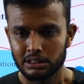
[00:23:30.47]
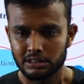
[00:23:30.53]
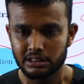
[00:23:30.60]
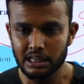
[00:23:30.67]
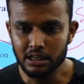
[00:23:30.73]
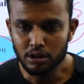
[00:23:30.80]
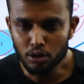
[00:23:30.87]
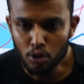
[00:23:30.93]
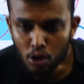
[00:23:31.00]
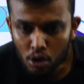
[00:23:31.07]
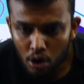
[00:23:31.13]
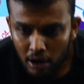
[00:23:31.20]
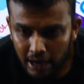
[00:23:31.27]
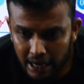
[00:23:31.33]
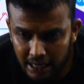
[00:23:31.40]
Sir,
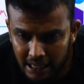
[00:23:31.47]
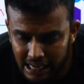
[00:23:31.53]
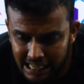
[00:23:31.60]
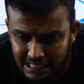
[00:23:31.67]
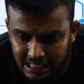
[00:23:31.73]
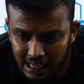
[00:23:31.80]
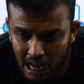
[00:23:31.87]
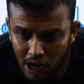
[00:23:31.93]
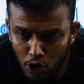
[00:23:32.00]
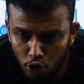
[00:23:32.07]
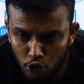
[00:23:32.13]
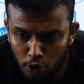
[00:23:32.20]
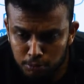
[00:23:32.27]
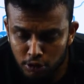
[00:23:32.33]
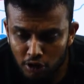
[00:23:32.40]
through ketination,
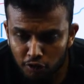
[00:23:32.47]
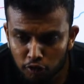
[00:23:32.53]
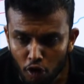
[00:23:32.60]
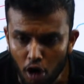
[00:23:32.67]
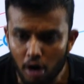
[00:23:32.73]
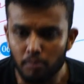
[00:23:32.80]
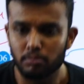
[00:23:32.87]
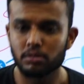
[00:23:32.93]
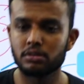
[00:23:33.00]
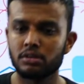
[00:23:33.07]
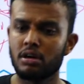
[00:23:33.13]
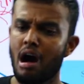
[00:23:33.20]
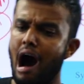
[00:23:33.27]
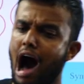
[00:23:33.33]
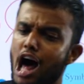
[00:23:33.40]
allotropes are formed.
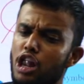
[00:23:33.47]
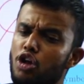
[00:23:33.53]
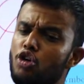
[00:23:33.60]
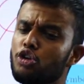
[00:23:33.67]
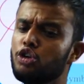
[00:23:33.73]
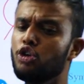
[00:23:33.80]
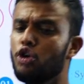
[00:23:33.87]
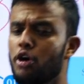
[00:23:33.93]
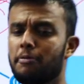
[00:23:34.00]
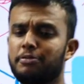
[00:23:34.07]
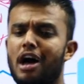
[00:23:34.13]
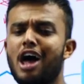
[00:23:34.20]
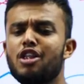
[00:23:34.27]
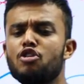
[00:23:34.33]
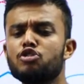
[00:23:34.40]

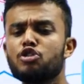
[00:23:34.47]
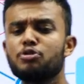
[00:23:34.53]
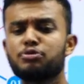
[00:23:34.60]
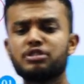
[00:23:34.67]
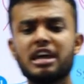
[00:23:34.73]
Allotropes